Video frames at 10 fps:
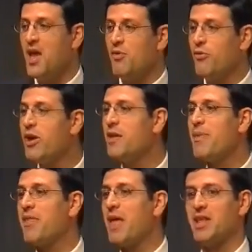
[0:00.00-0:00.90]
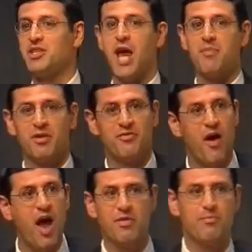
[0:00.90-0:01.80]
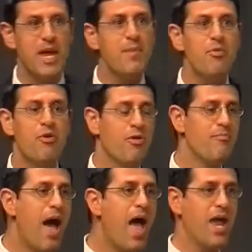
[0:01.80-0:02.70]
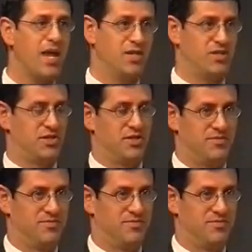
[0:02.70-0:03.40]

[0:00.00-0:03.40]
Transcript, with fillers: We read about that in chapter 5. The people were amazed.